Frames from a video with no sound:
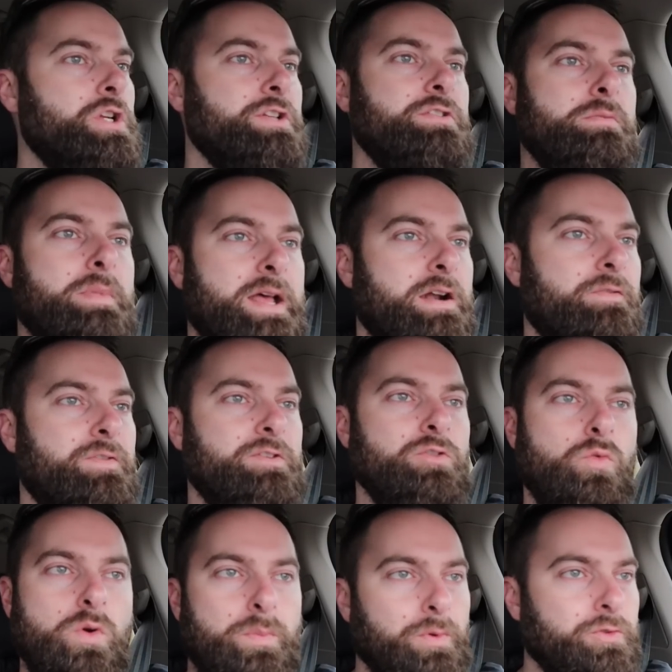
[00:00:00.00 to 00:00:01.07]
Doesn't matter if it's
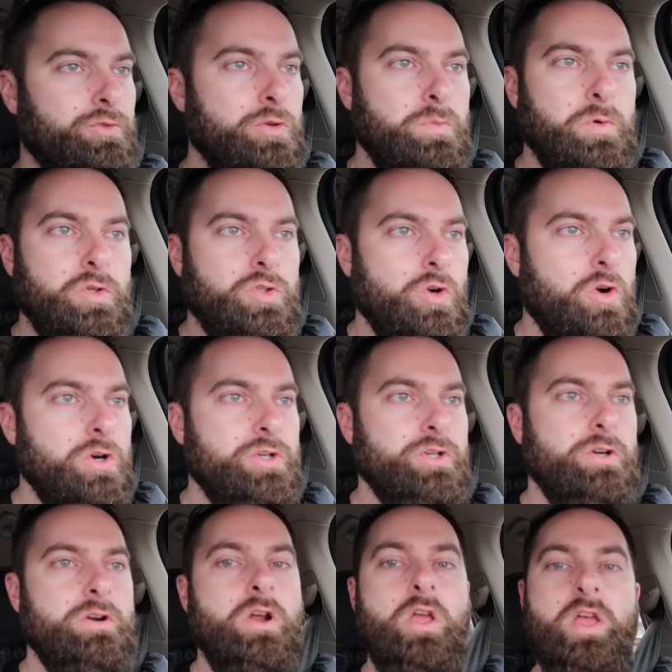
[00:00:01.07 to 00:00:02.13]
a Whipple
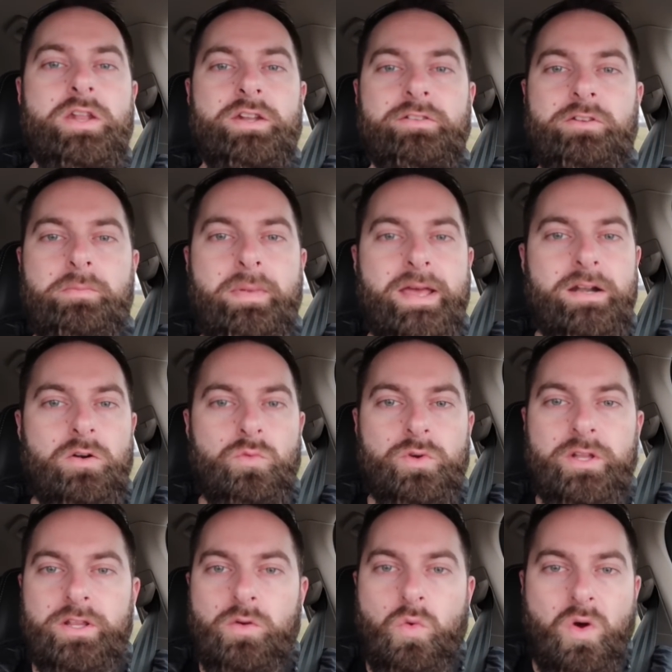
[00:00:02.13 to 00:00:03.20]
supercharger, doesn't matter
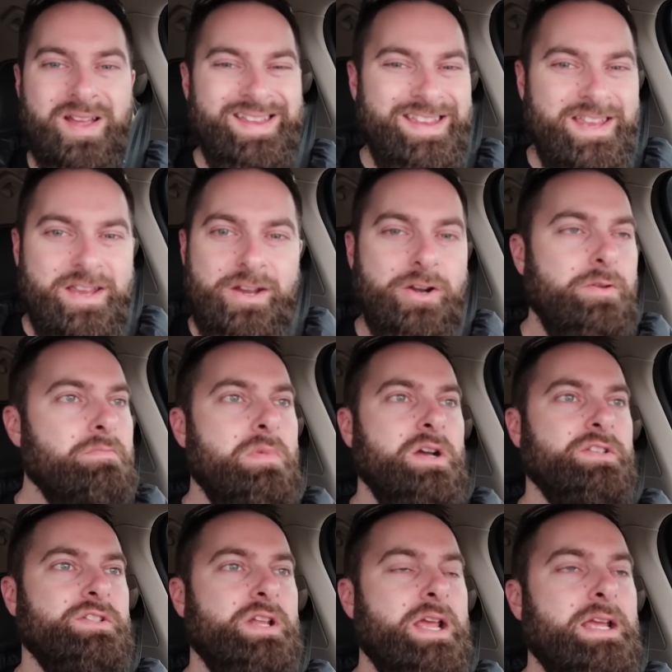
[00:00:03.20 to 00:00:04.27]
really what year
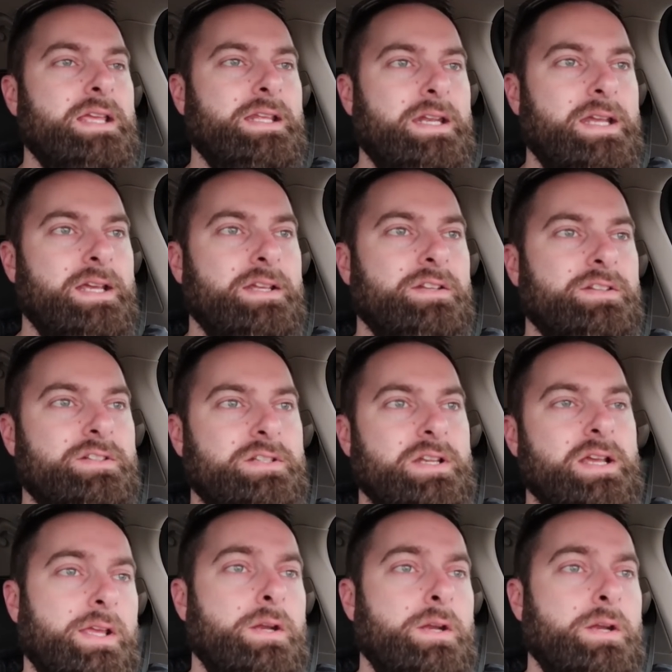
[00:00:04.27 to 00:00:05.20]
Mustang it is.